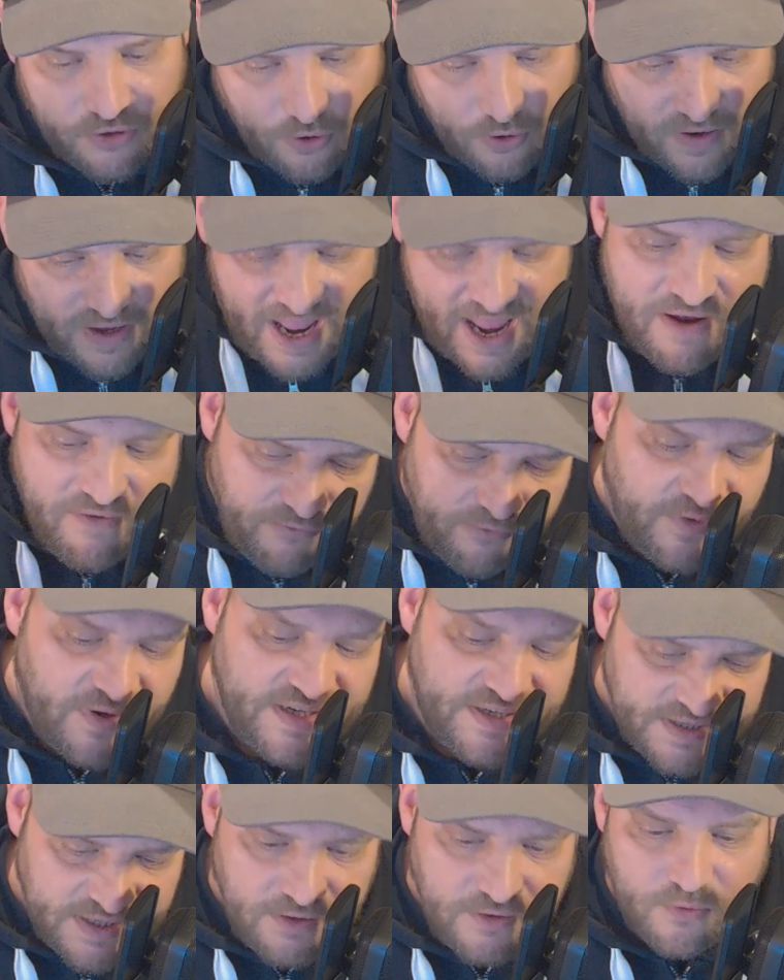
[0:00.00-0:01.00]
Not
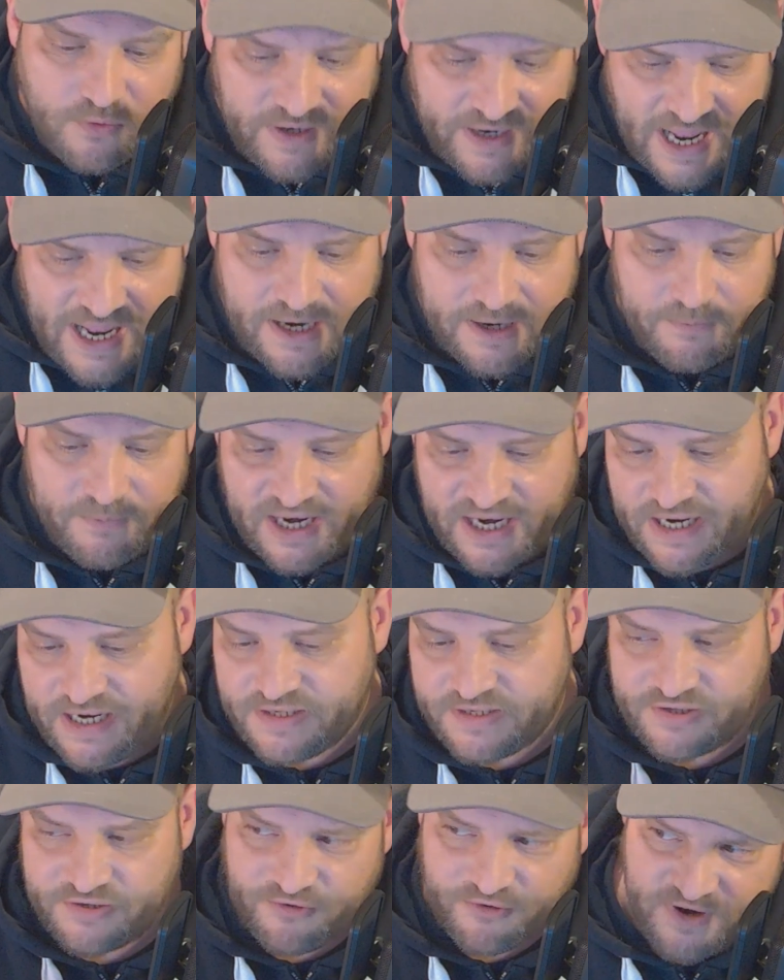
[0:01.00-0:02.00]
every single game
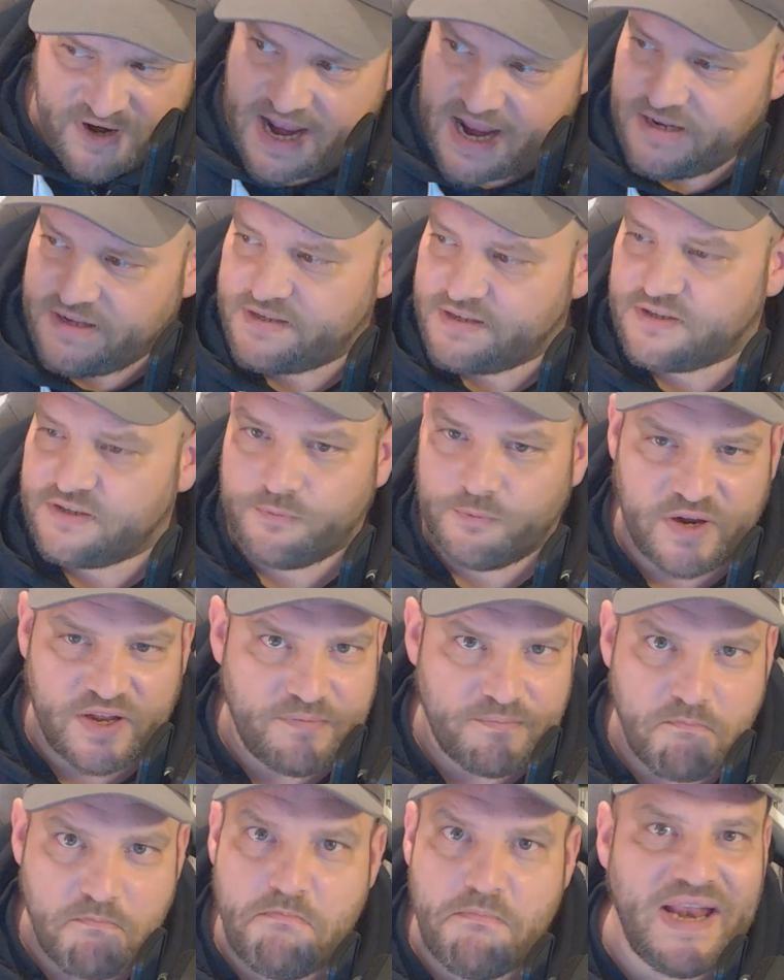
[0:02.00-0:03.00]
needs creators
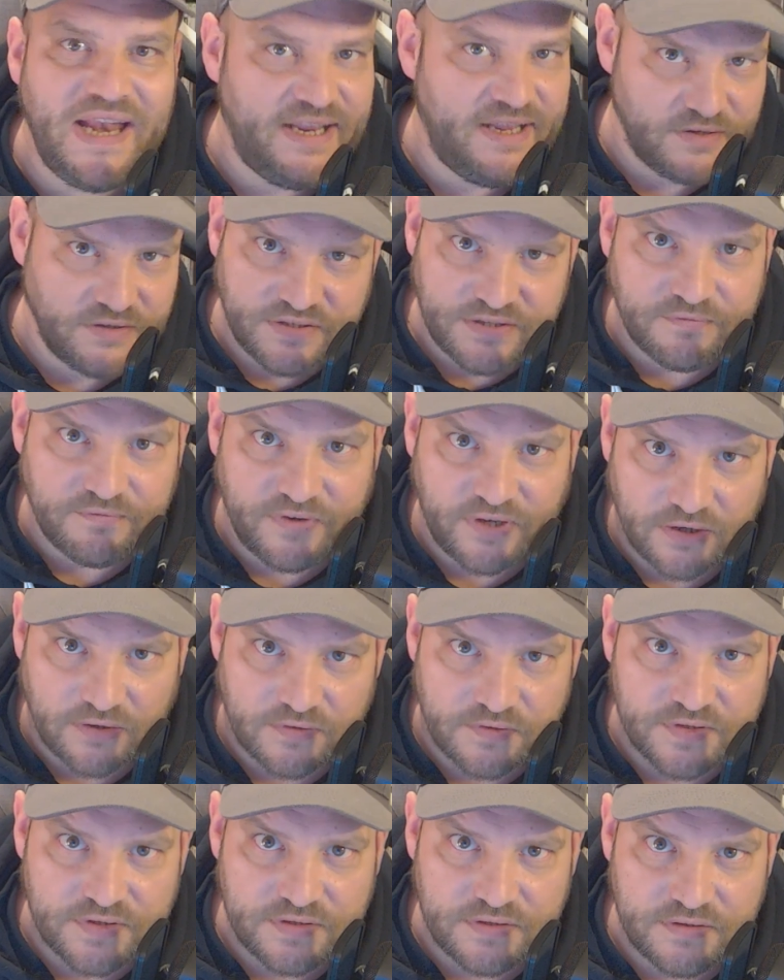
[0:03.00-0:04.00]
with millions of
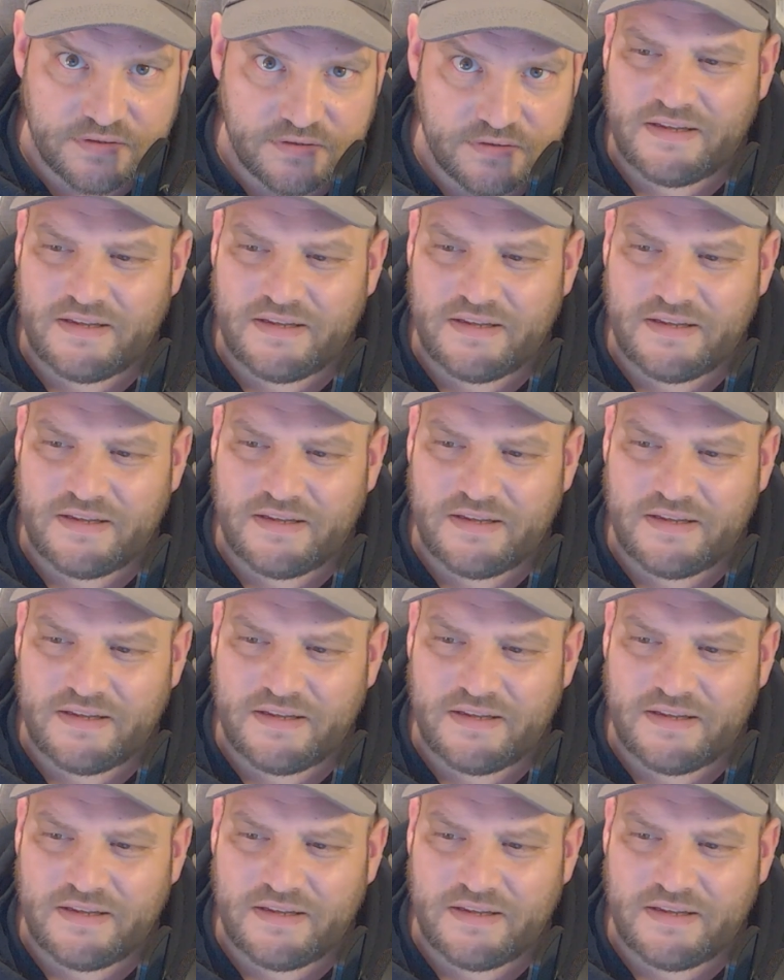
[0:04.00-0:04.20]
views.